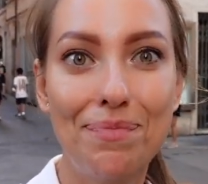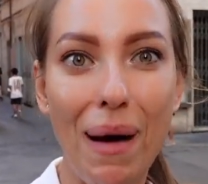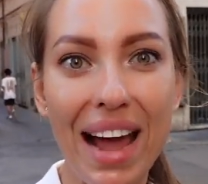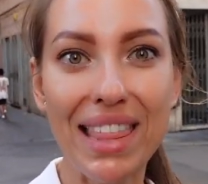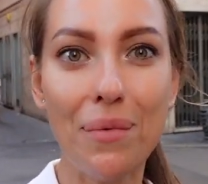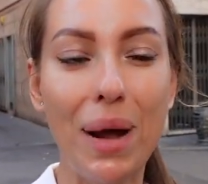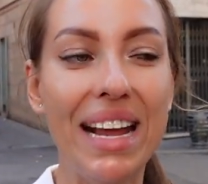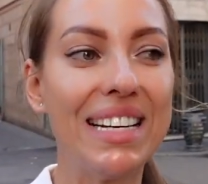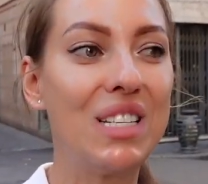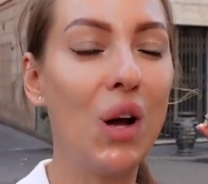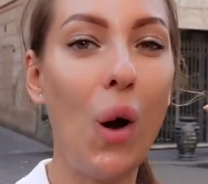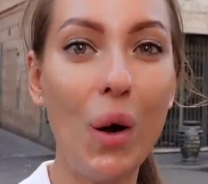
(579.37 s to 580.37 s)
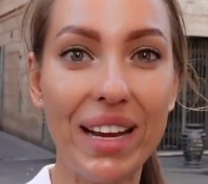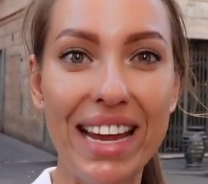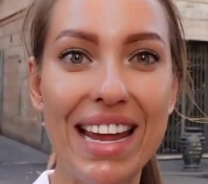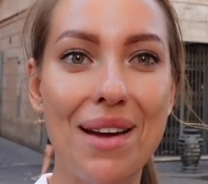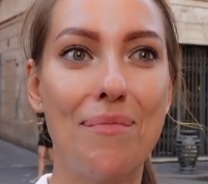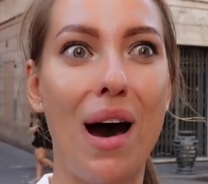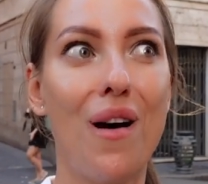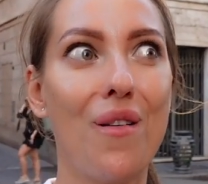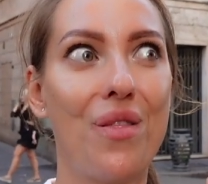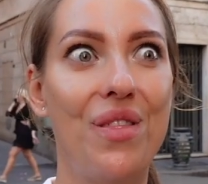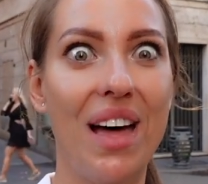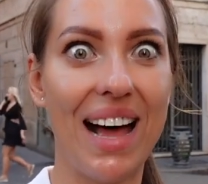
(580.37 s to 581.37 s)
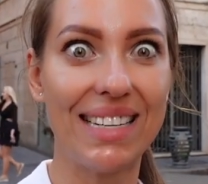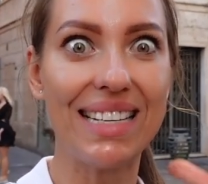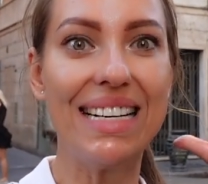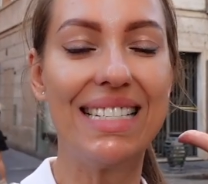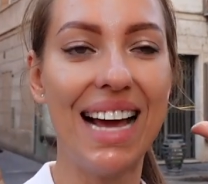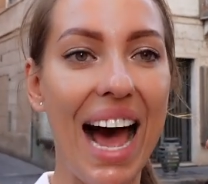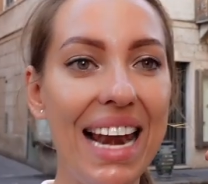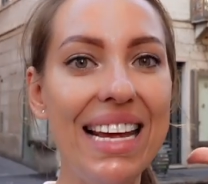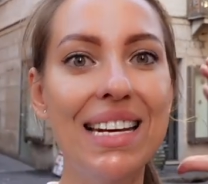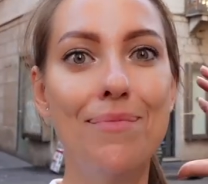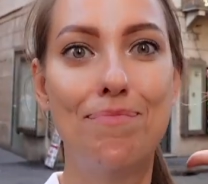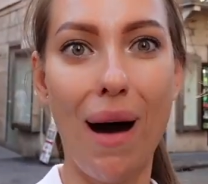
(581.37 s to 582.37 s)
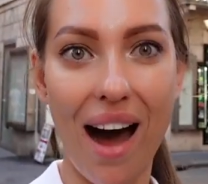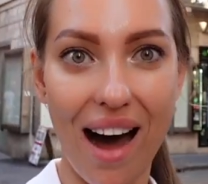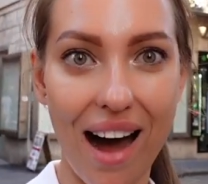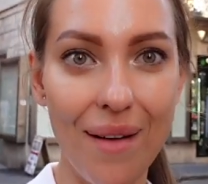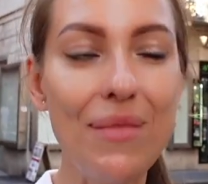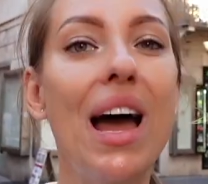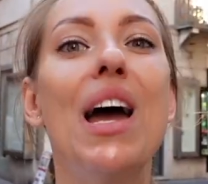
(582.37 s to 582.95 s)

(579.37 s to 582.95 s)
by the way, talking about that Italian bar,